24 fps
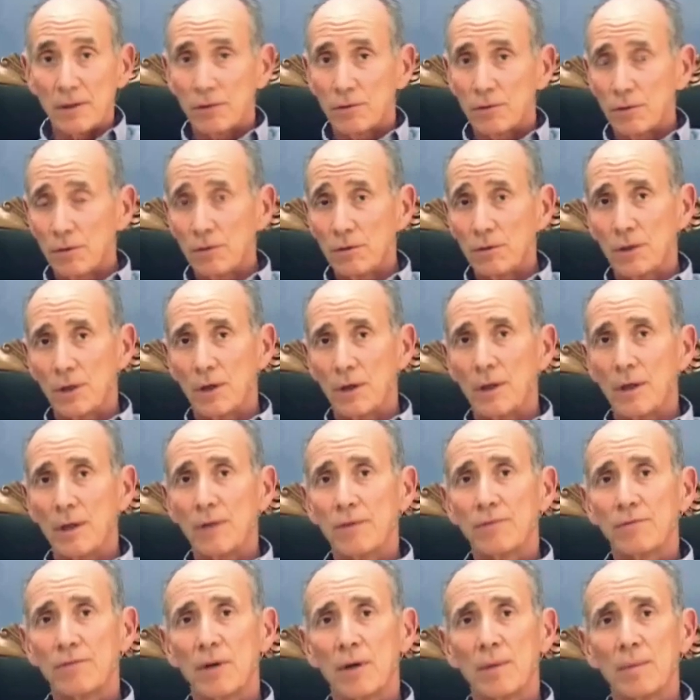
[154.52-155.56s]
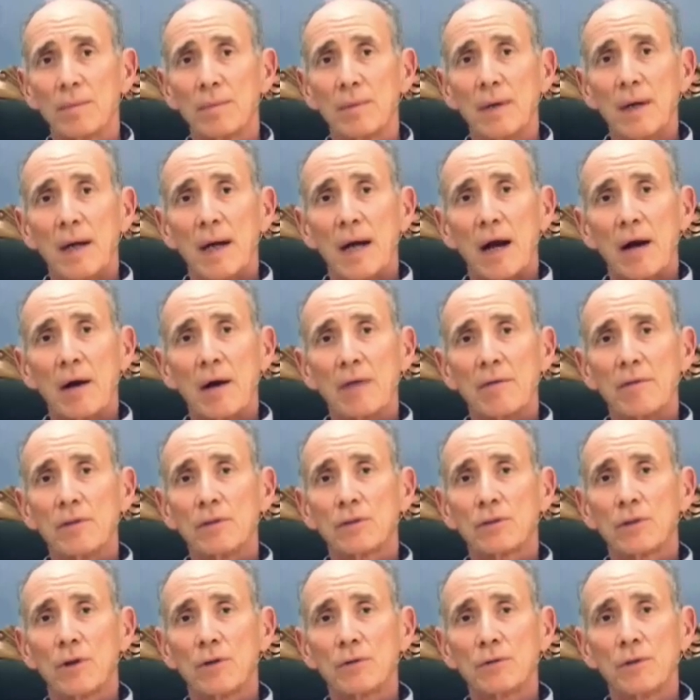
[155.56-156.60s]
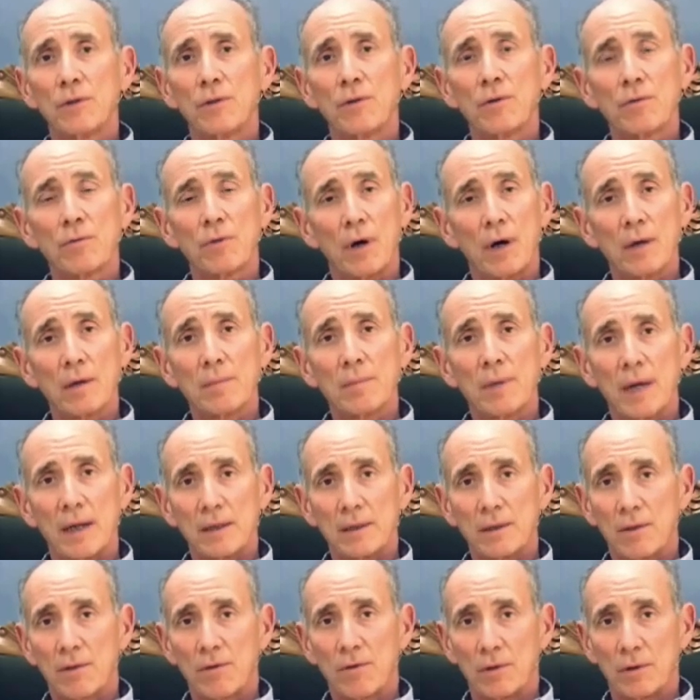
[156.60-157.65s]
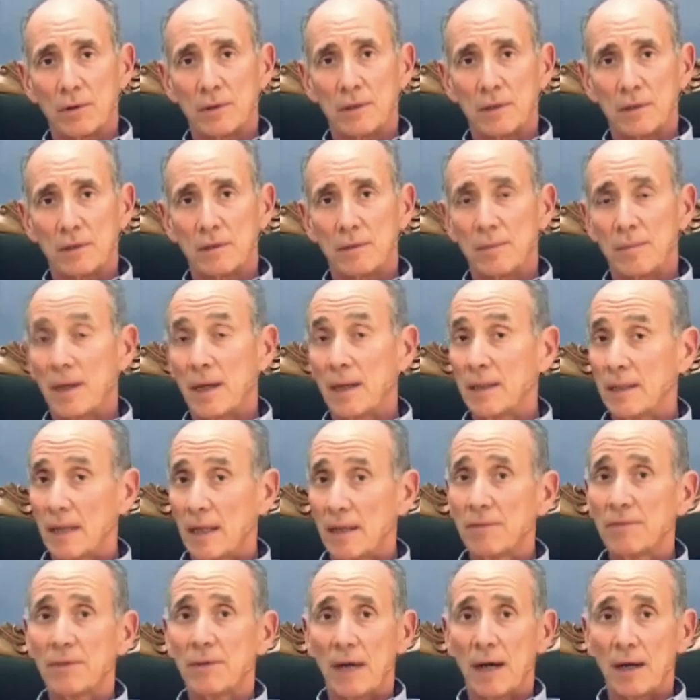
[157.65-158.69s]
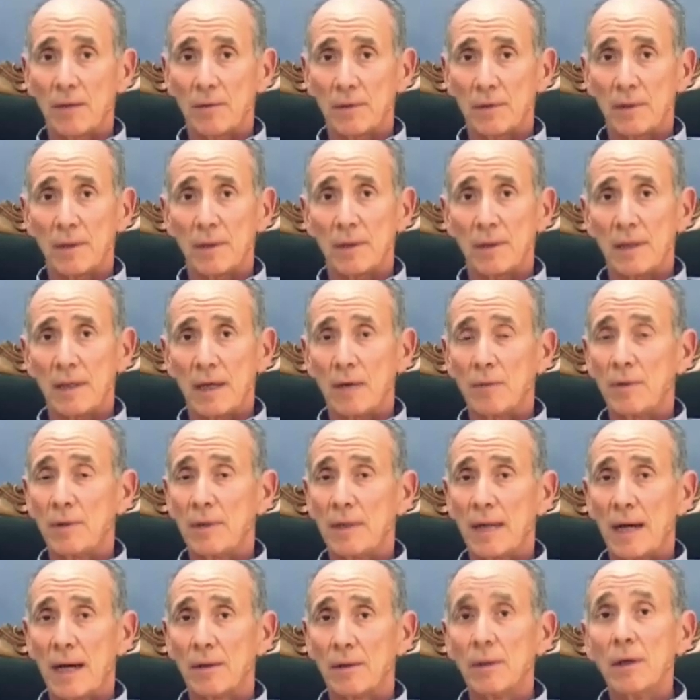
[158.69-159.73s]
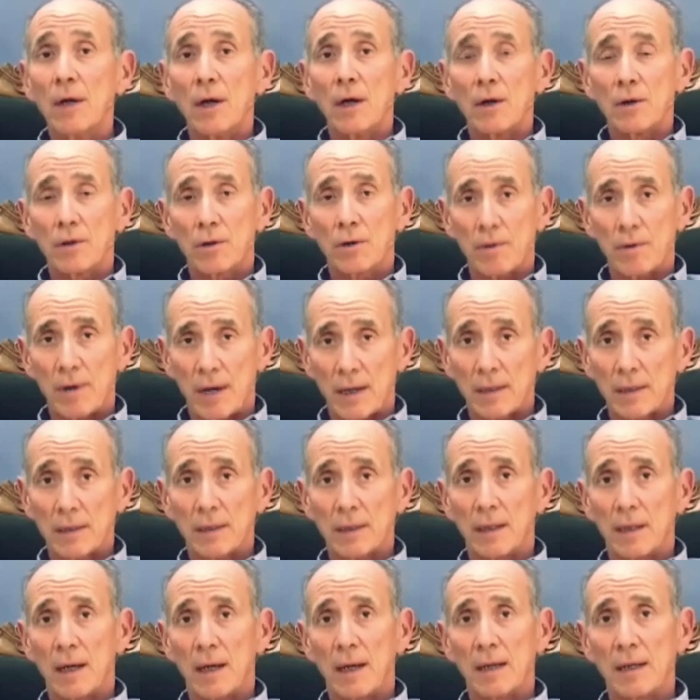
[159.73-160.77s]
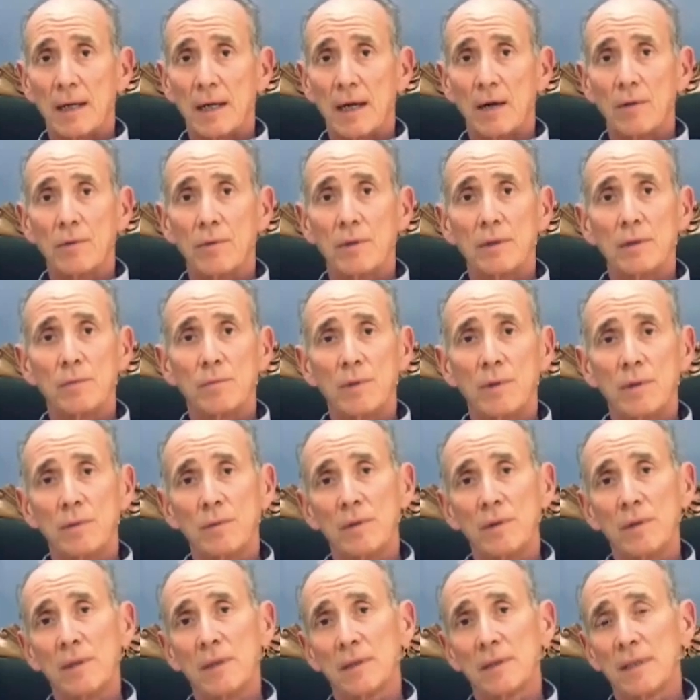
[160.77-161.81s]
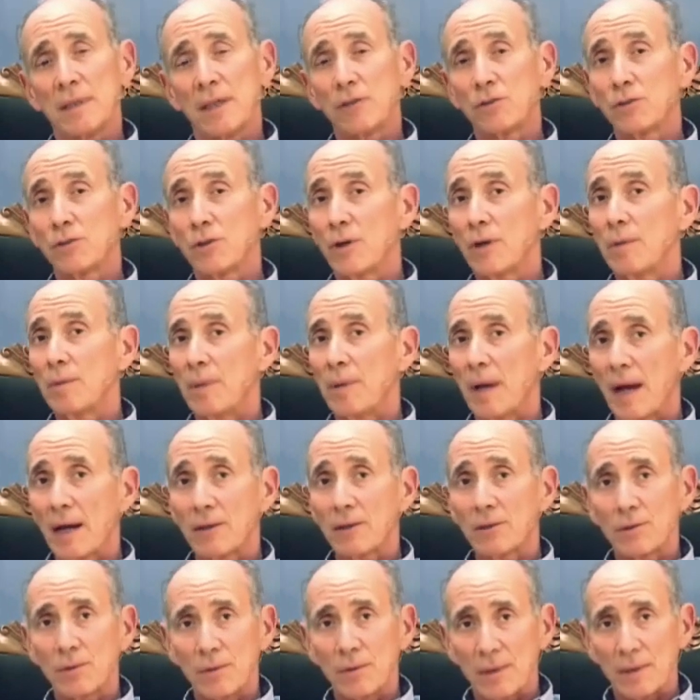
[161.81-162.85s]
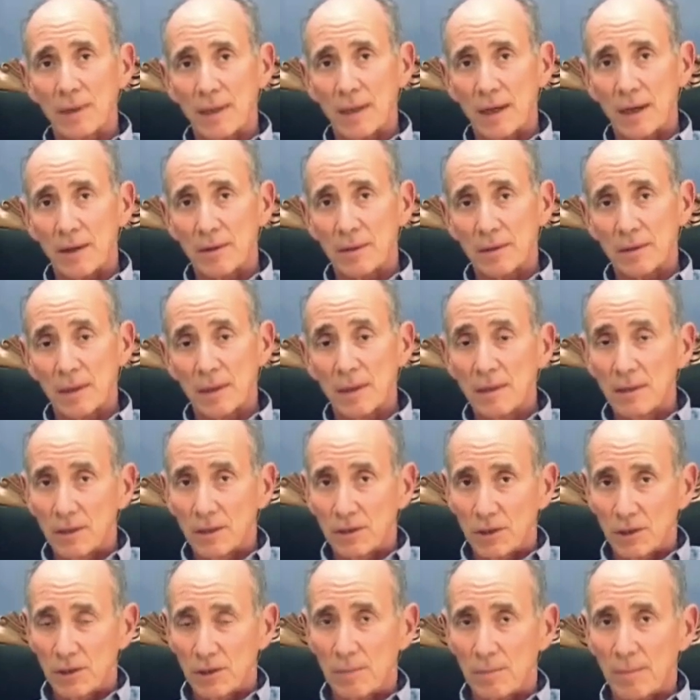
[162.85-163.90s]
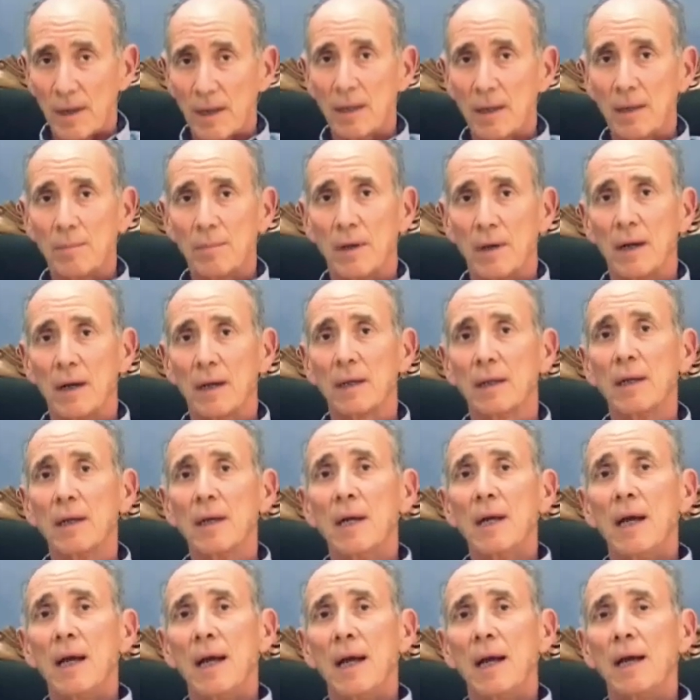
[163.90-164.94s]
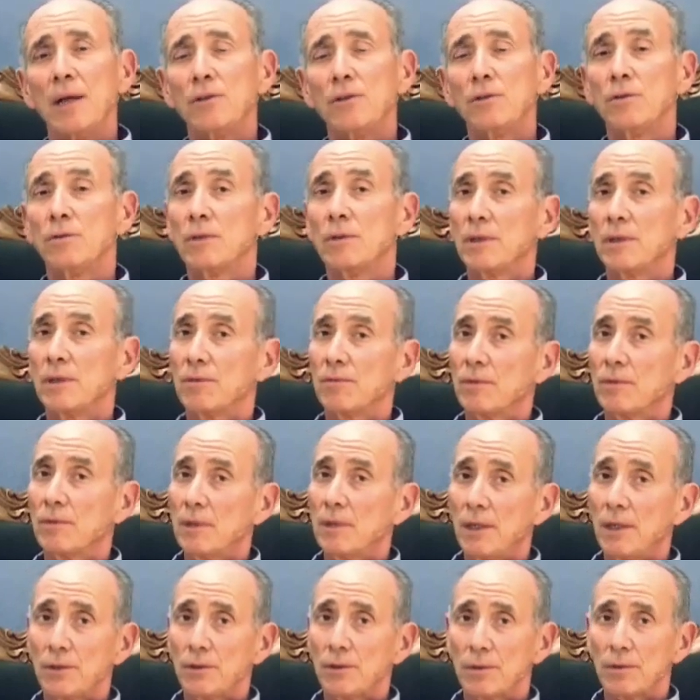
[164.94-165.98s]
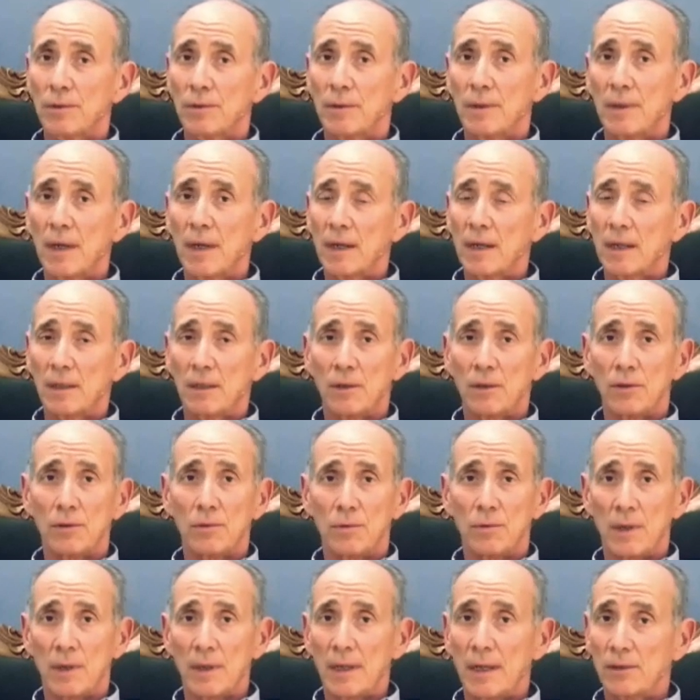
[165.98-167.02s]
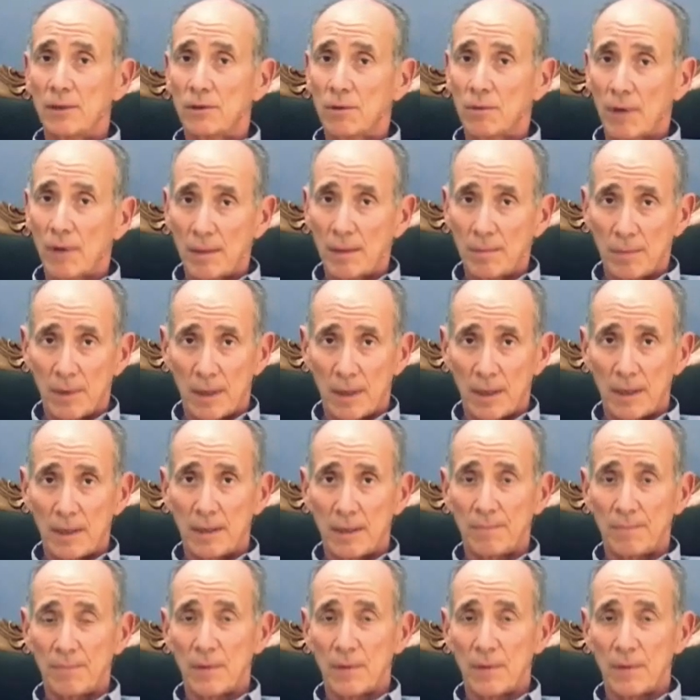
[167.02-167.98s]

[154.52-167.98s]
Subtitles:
true journey from our having chosen the wrong-minded thought system and identifying with it, that we now correct, and now we in a sense journey back to our decision-making mind and choose a different teacher and continue on as a right mind.